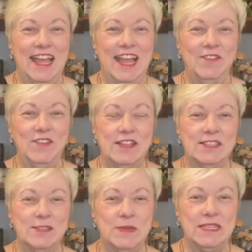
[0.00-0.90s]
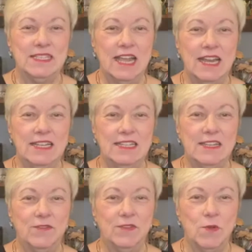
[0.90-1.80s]
I've got some exciting
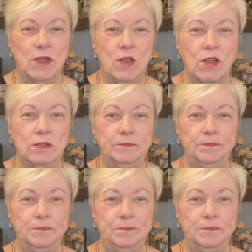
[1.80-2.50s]
stuff going on.